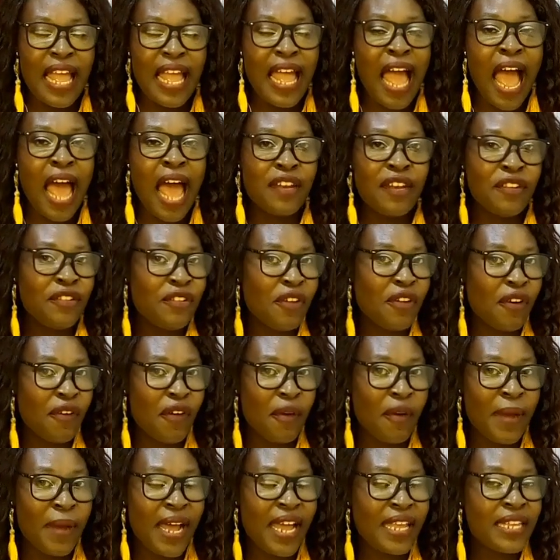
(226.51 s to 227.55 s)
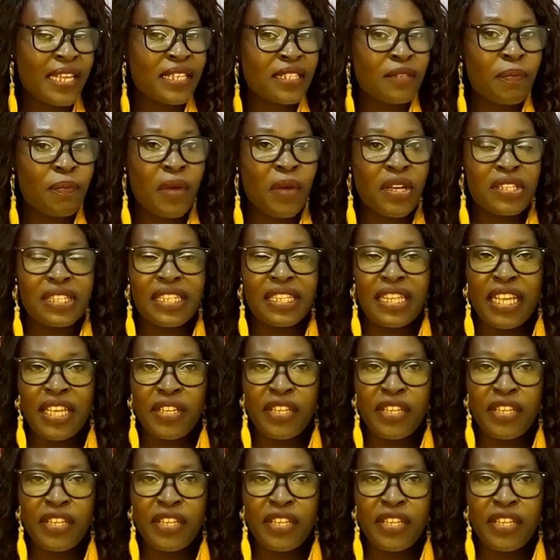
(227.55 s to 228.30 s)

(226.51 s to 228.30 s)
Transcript: and Yoruba is mostly